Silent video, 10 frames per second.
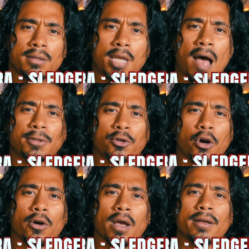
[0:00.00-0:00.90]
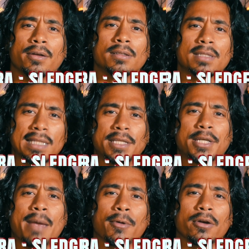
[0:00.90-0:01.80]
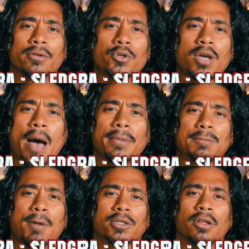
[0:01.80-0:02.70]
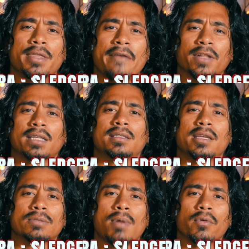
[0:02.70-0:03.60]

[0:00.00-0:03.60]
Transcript: Tom Segura, Sledgehammer, new comedy special on Netflix. Here's my